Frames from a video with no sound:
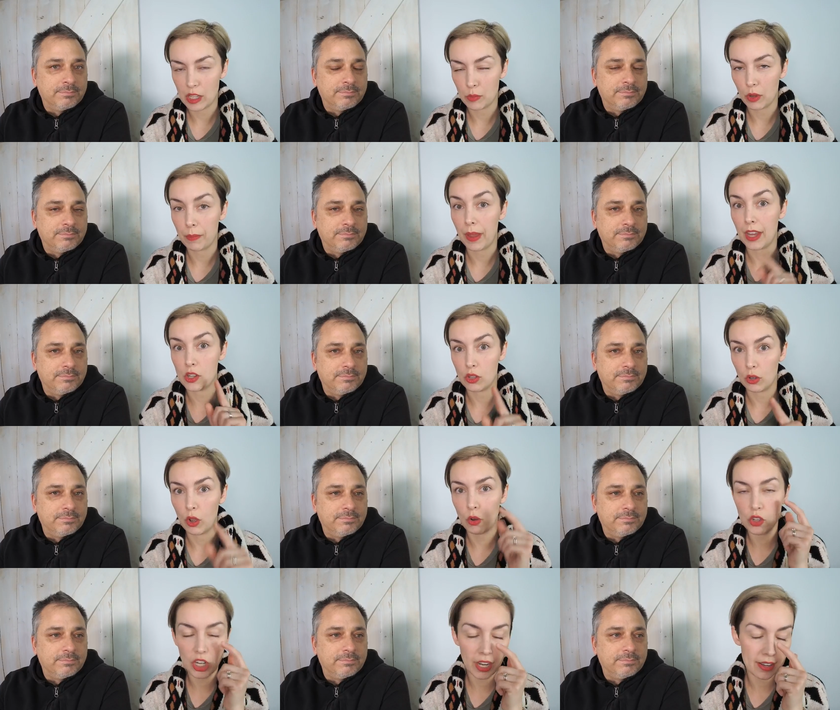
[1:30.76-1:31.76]
Speaker 1: Facebook page, so
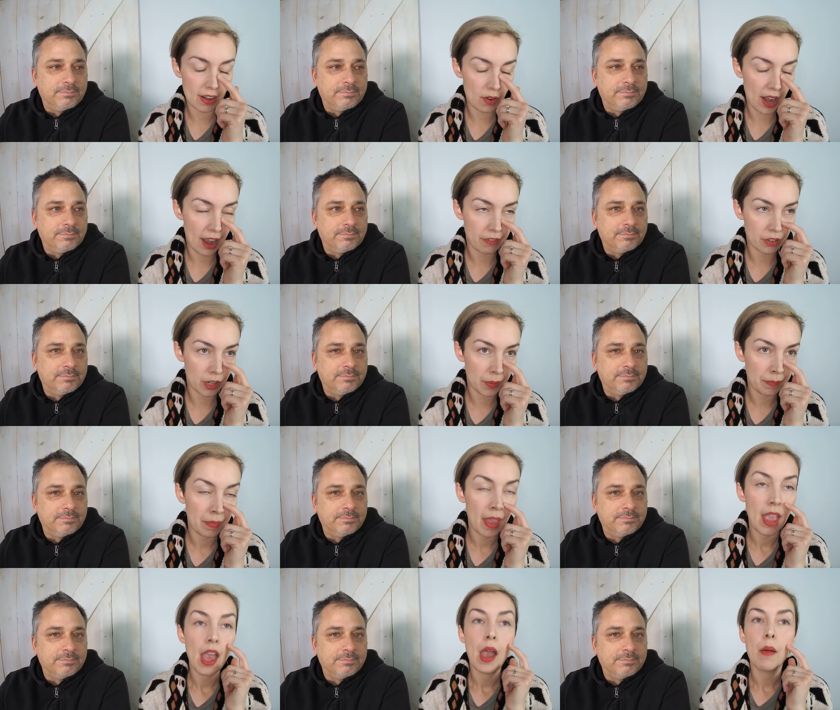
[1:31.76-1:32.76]
go check it out after.
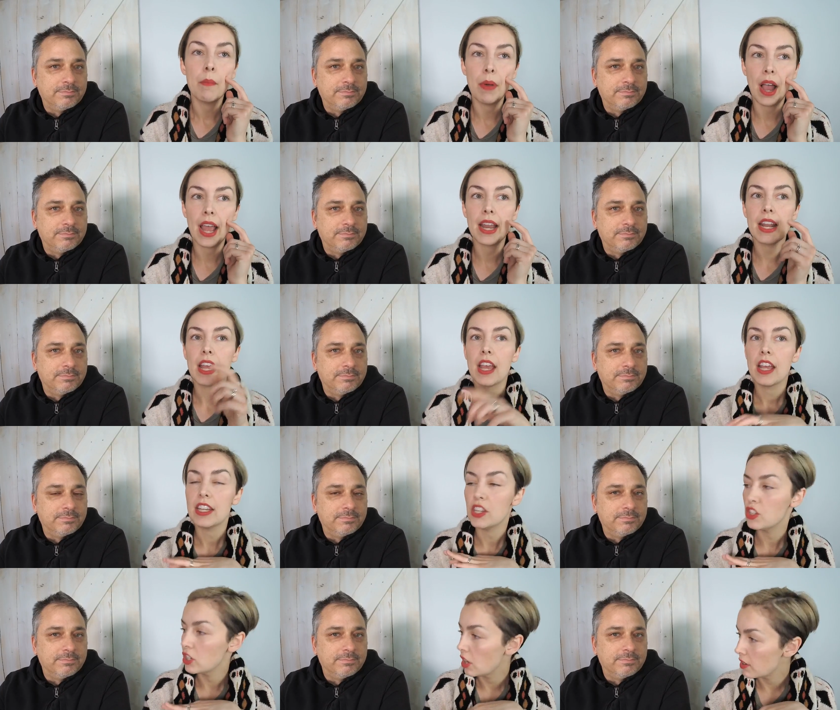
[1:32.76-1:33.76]
But
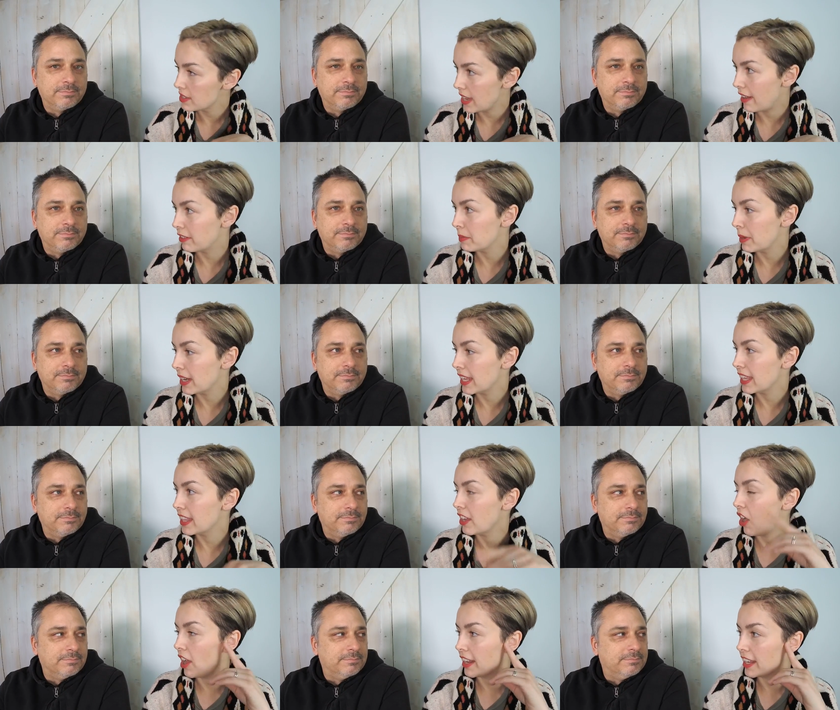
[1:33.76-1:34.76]
did you notice everybody in
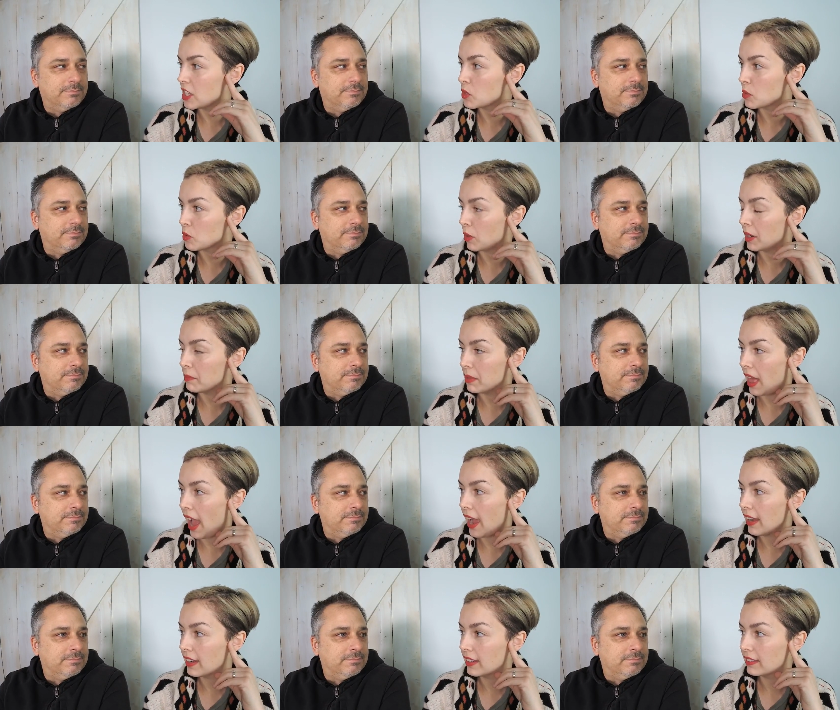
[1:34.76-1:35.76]
the audience was wearing
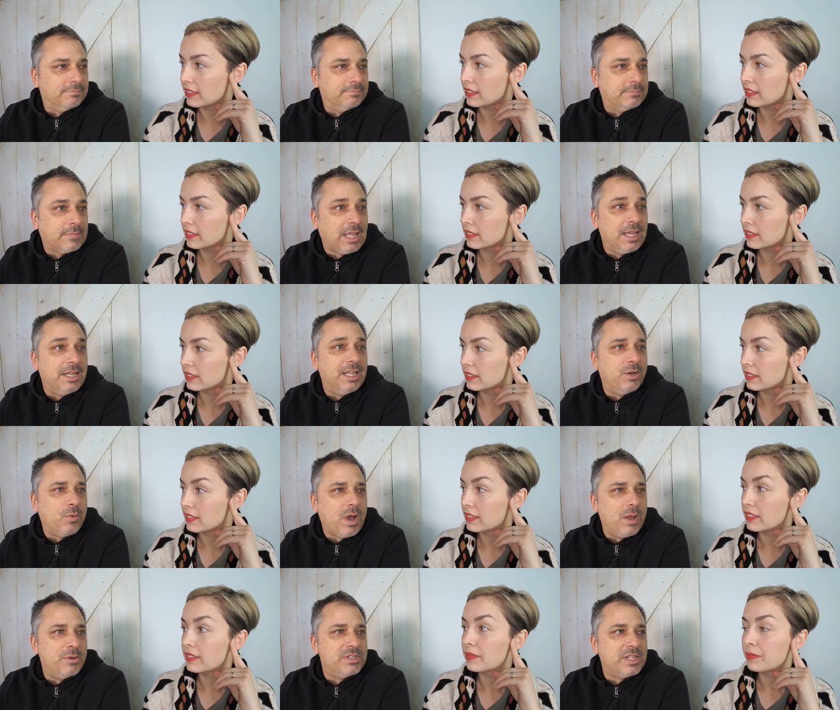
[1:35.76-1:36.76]
black?
Speaker 2: I did.
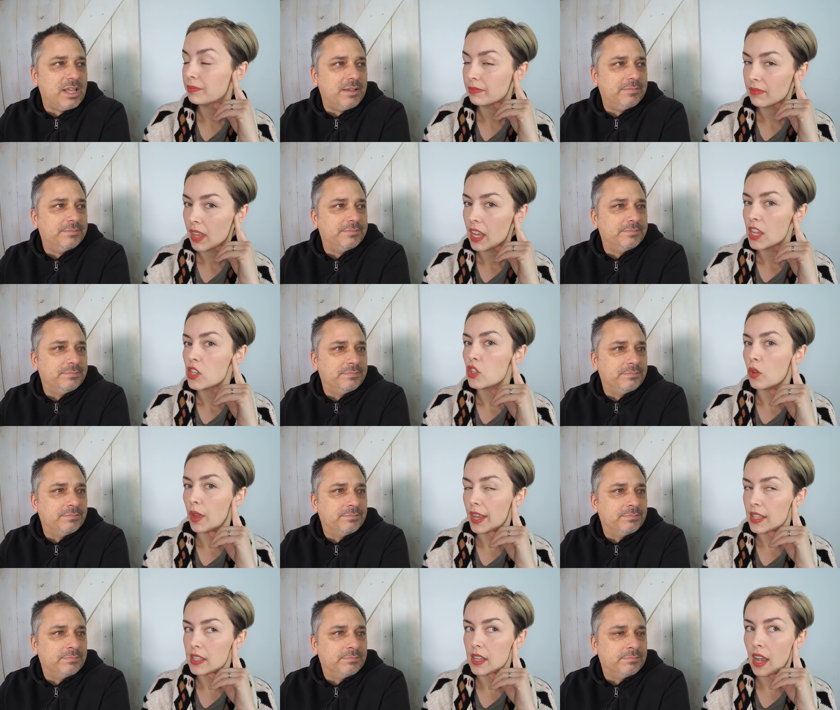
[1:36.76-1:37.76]
Why was that?
Speaker 1: So
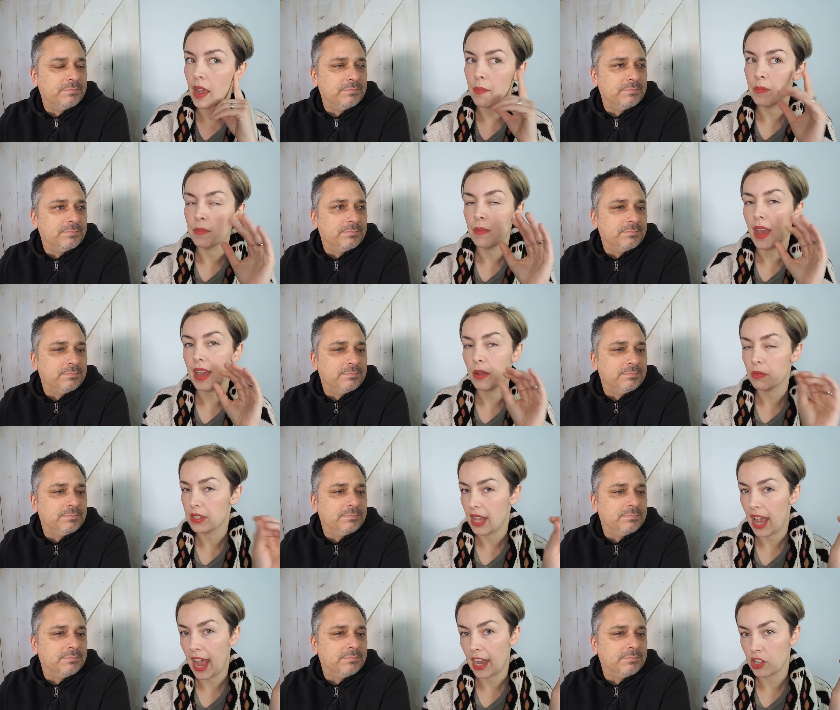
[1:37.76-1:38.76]
it's it
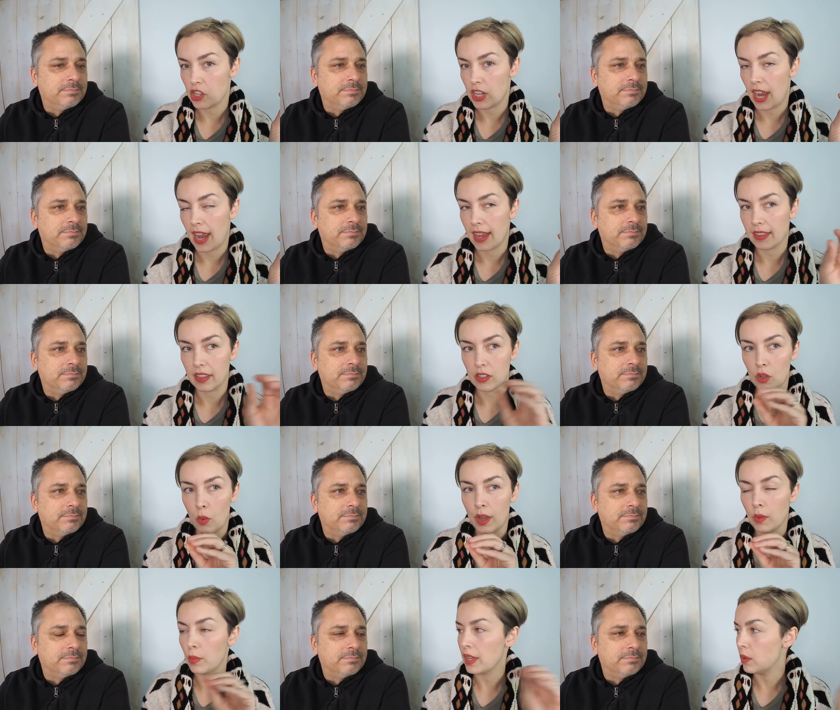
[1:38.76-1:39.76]
was a hashtag that's
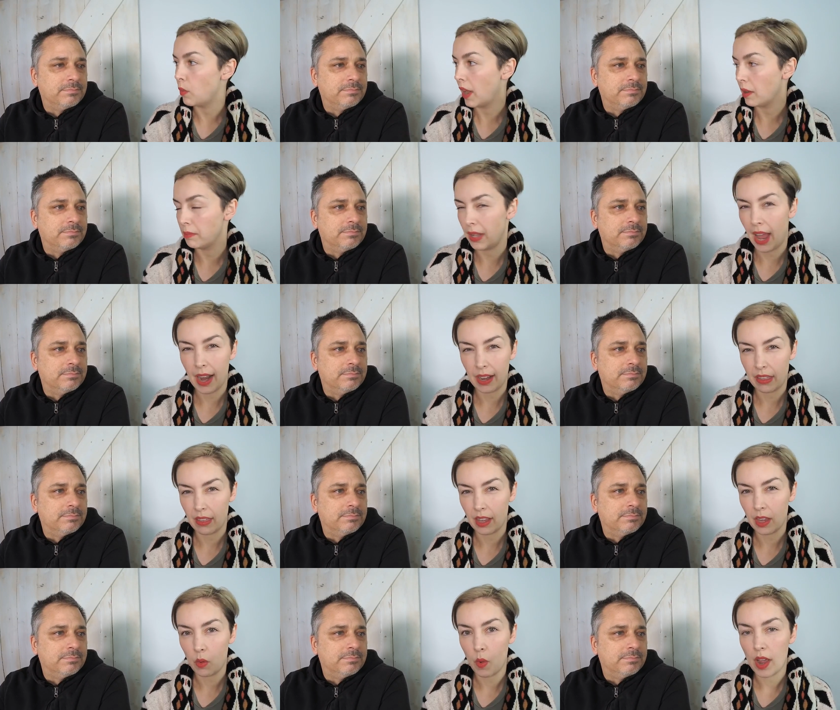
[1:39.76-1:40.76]
going, we wear black, I
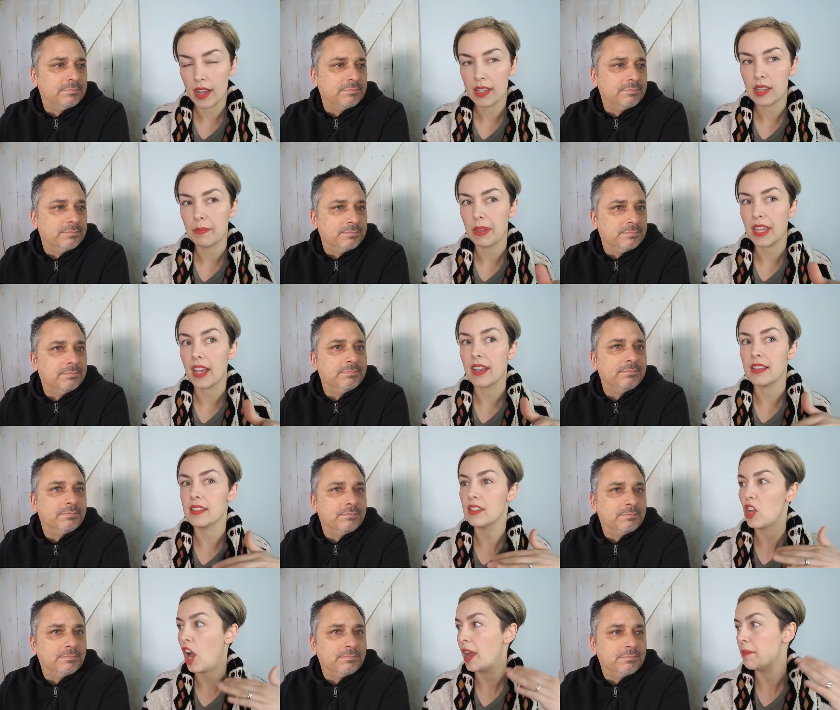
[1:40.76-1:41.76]
think it was,
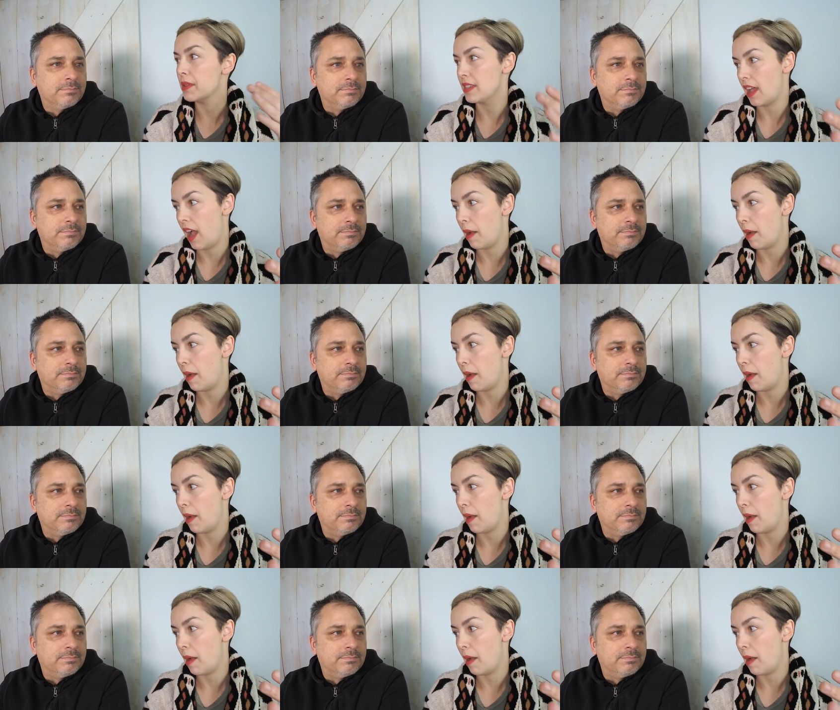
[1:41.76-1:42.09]
because time is